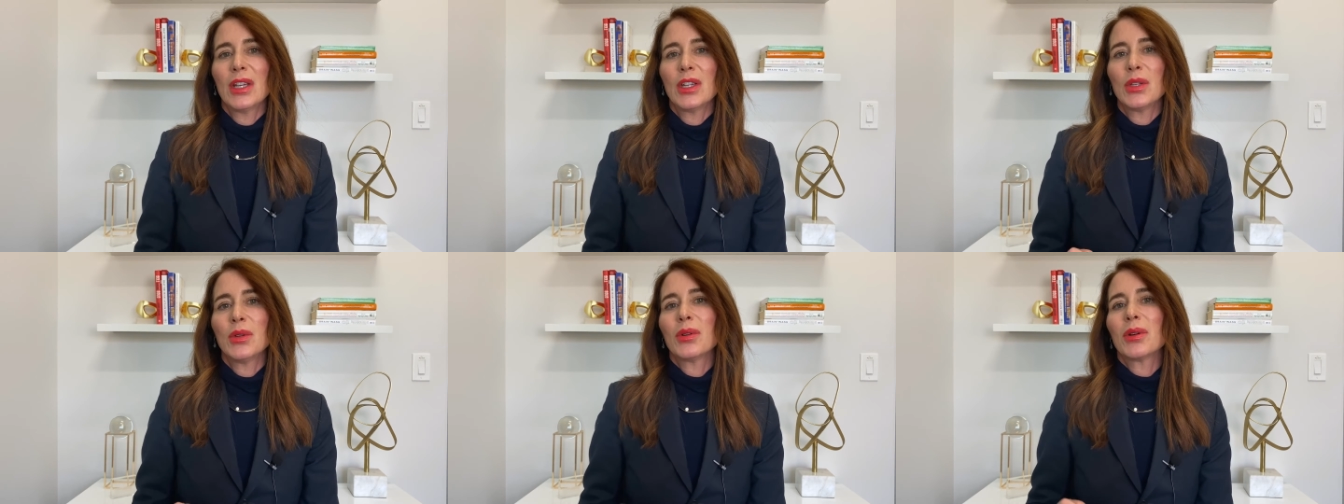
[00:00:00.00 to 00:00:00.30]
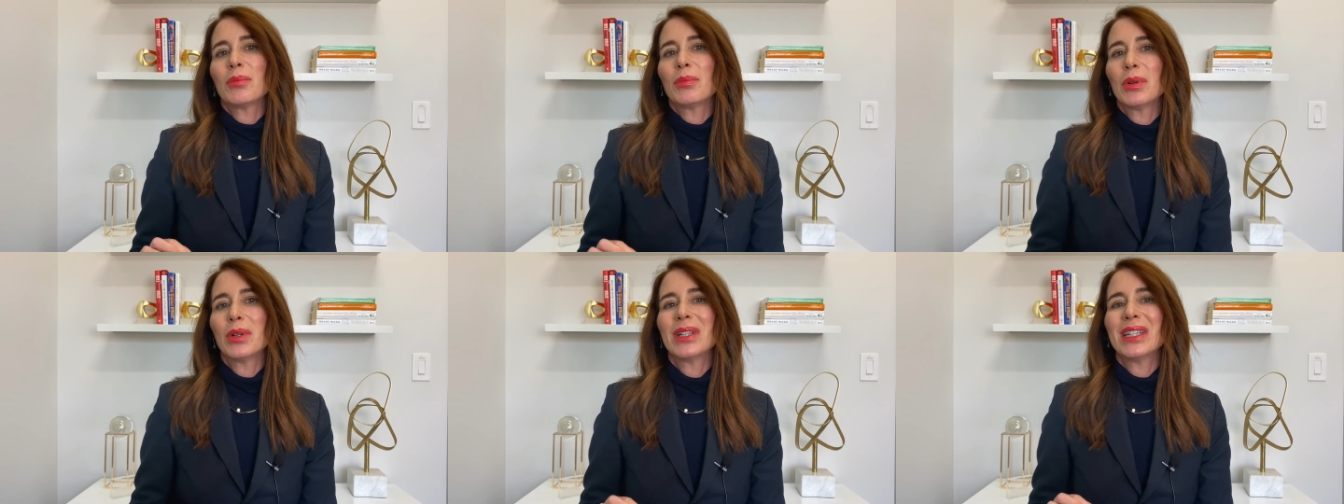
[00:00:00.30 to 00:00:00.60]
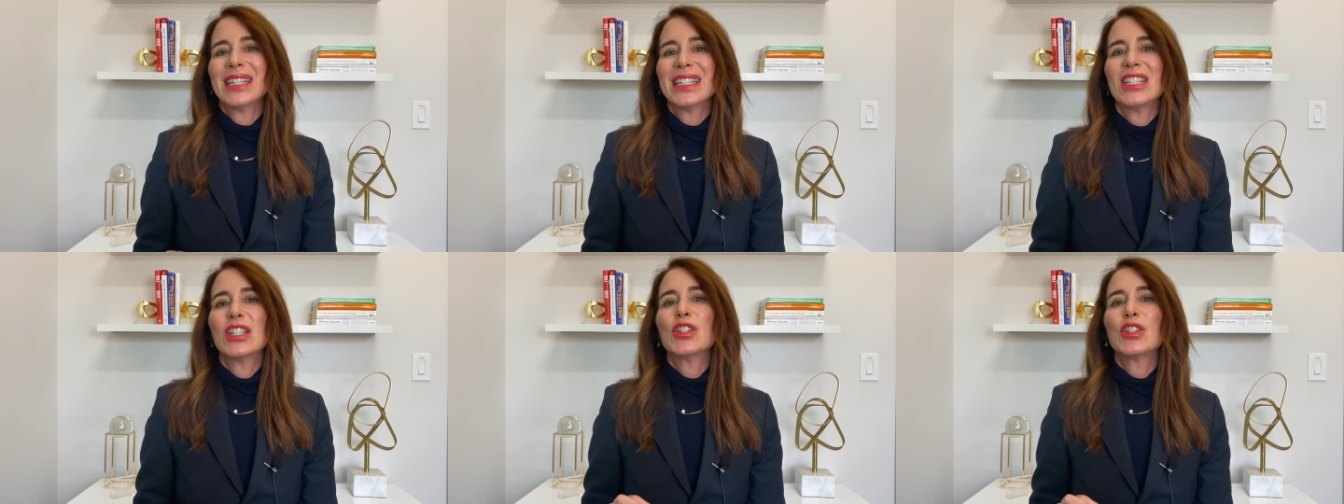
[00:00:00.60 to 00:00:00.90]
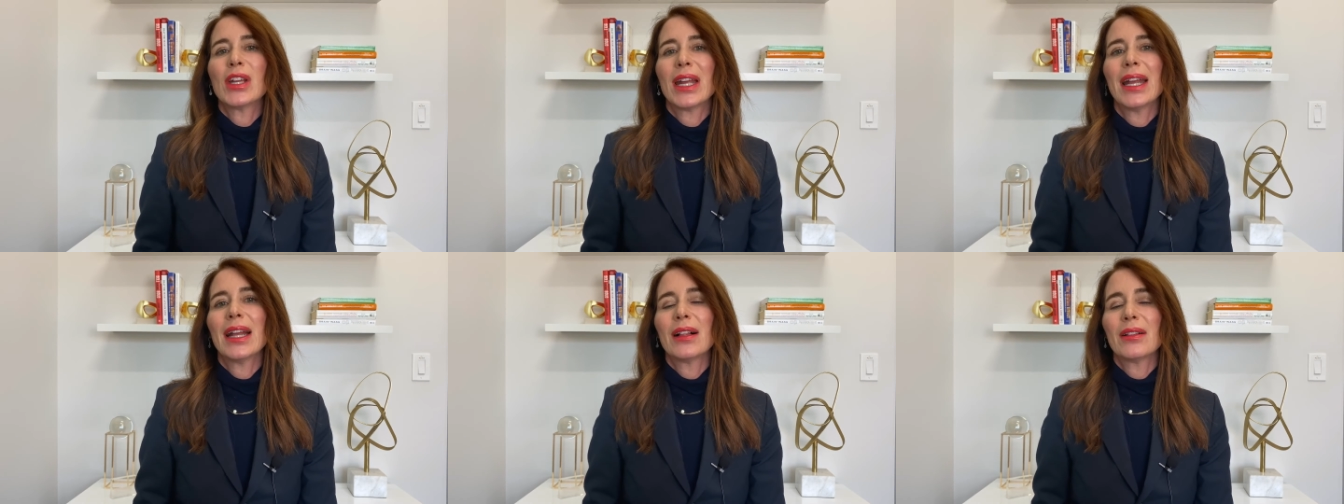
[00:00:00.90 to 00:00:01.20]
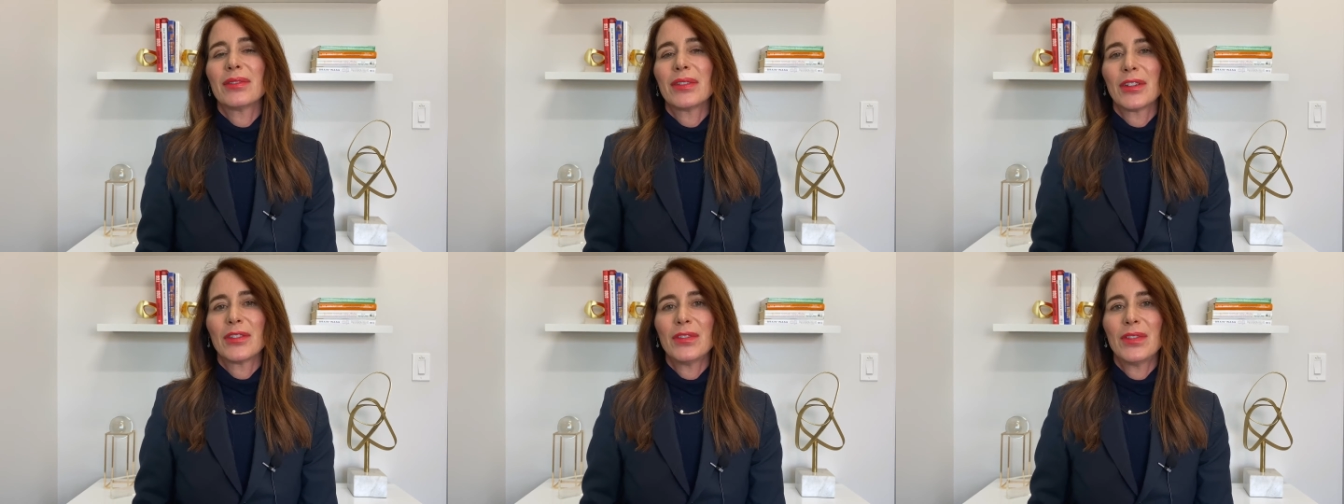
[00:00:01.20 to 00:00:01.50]
you are put in
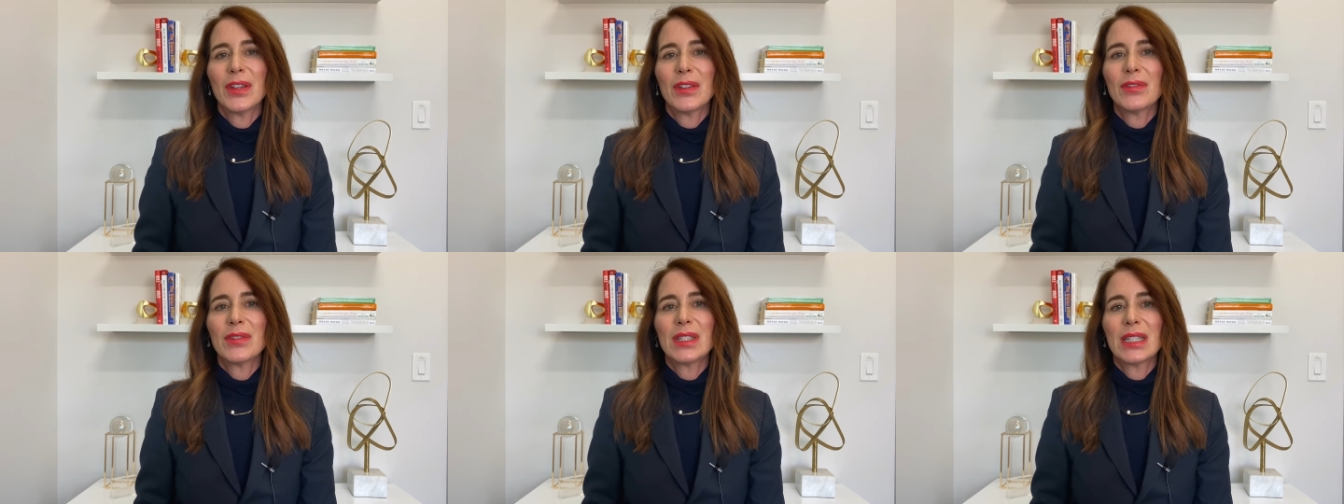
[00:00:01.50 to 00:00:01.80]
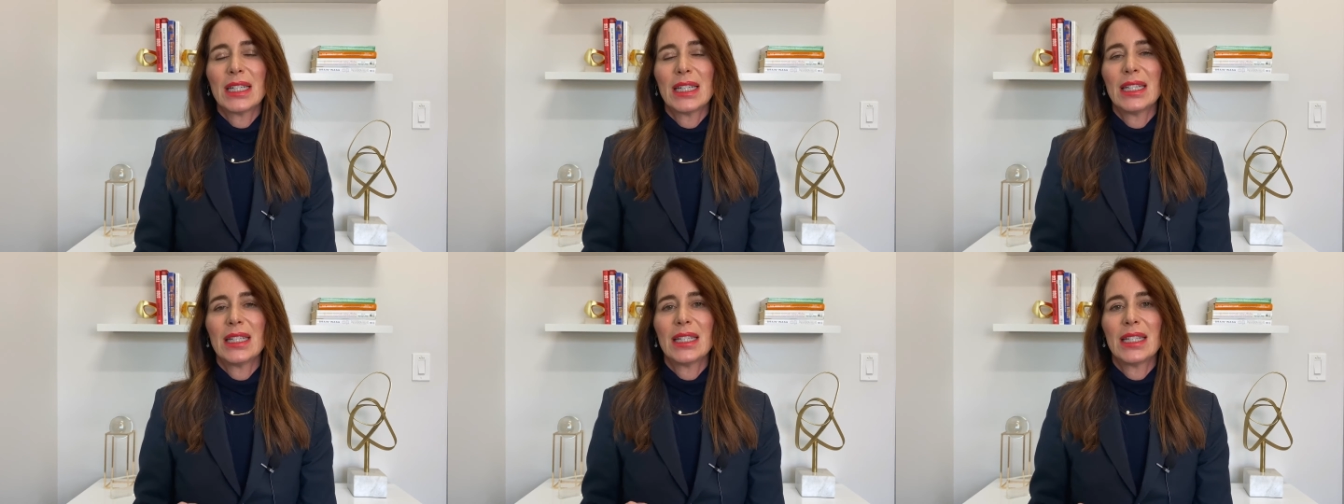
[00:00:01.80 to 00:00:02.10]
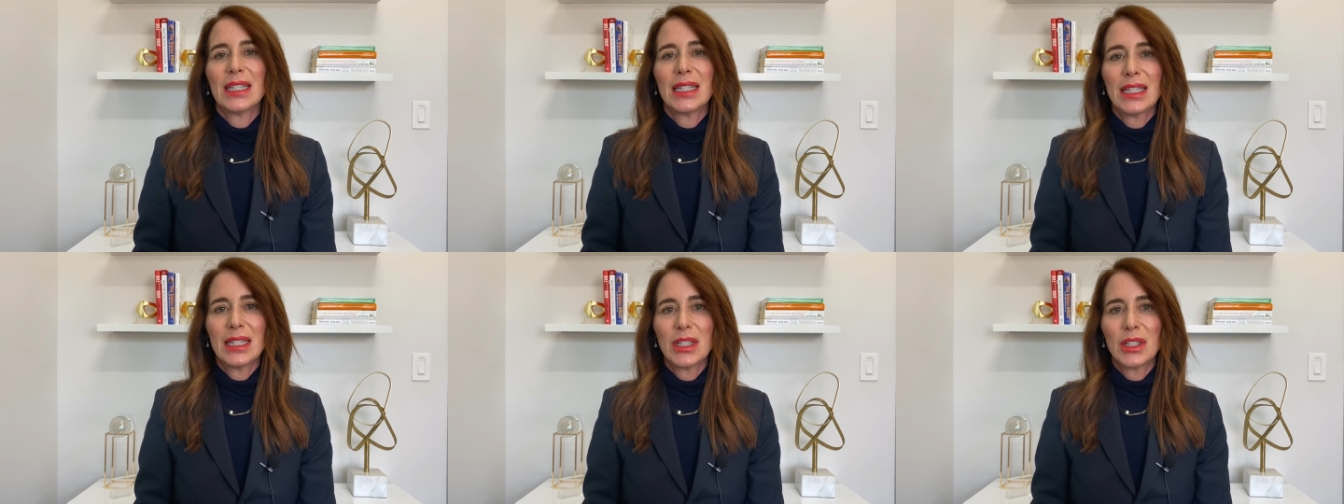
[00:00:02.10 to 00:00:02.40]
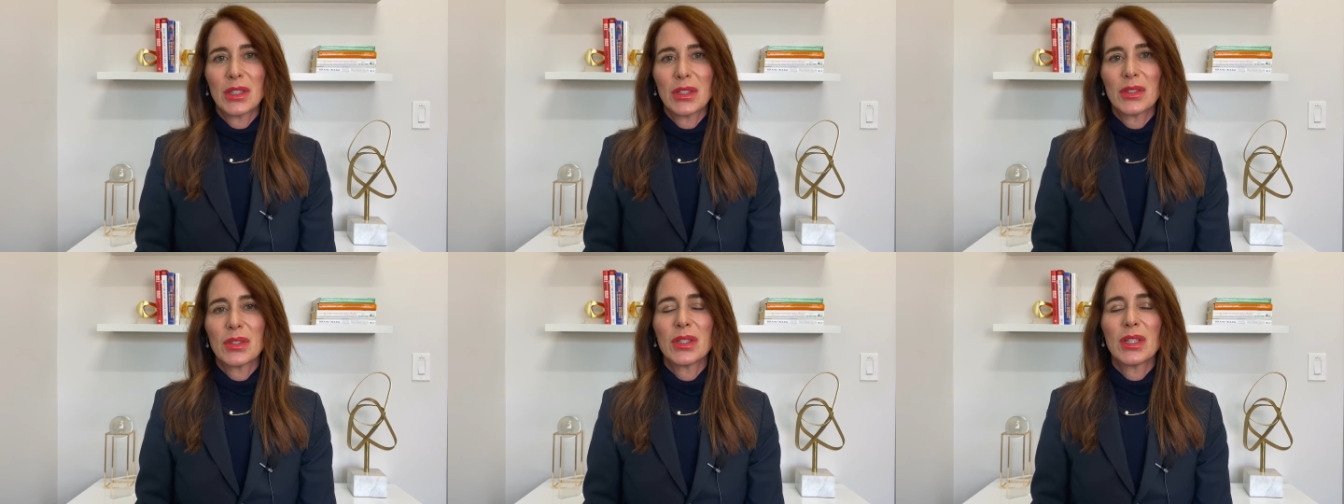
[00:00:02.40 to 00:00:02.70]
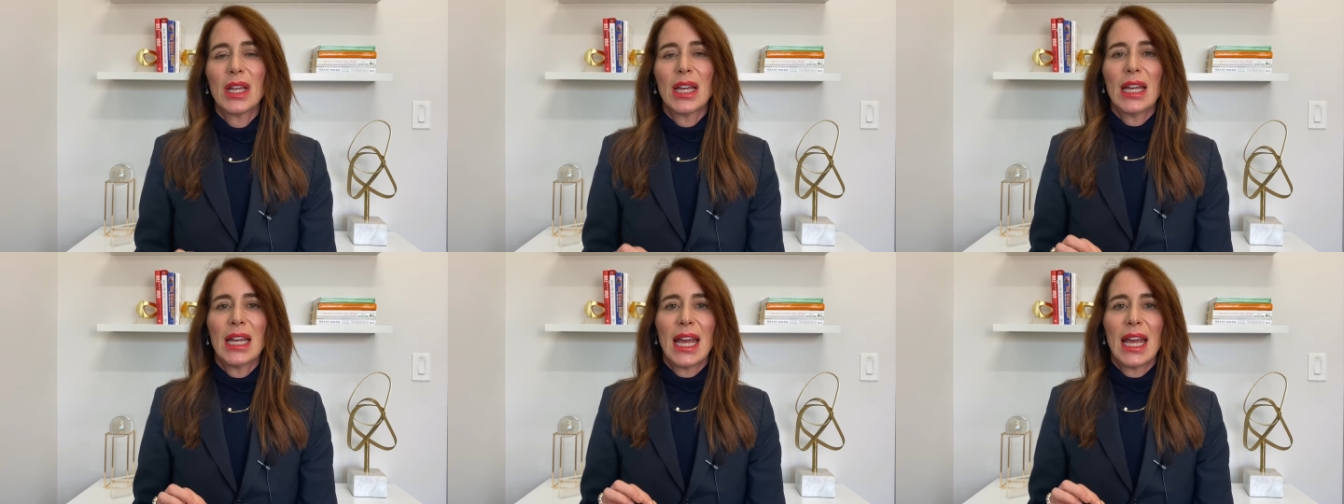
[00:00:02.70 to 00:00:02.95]
jail for 15 years